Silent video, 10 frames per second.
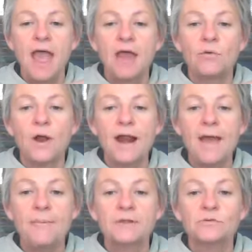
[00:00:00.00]
And what
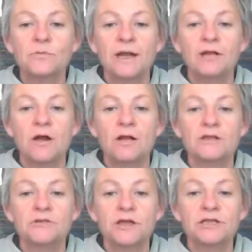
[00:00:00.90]
happens when it
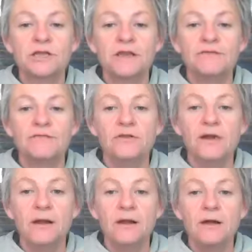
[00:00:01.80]
can't stretch any
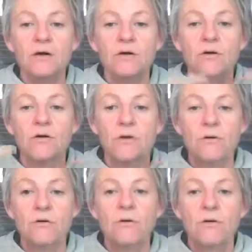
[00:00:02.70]
further?
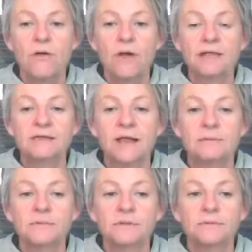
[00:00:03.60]
It
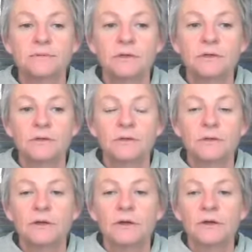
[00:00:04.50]
snaps.
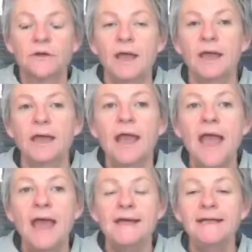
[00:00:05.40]
Okay,
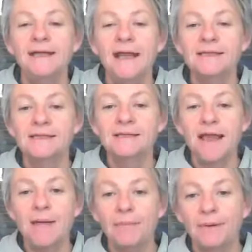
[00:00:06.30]
and it can
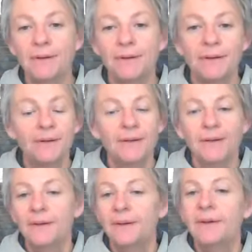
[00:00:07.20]
snap
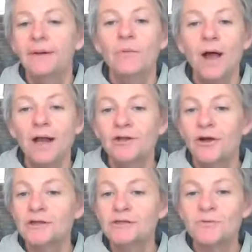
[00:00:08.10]
while a
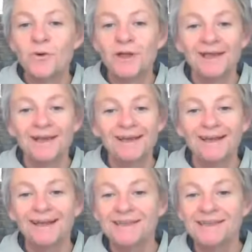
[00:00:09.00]
dog is walking.
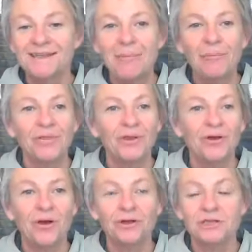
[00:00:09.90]
It can snap when the
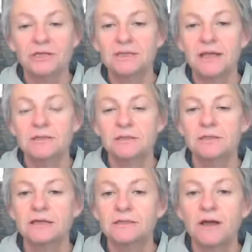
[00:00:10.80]
dog decides to
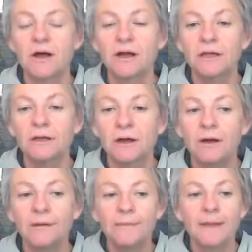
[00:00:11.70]
chase the
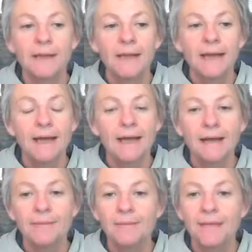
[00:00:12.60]
hardy-dar.
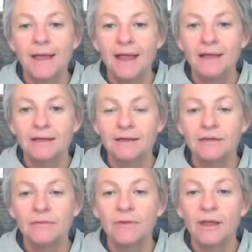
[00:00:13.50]

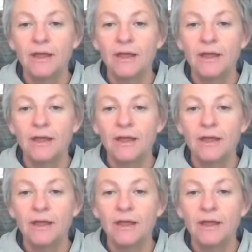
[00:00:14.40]
And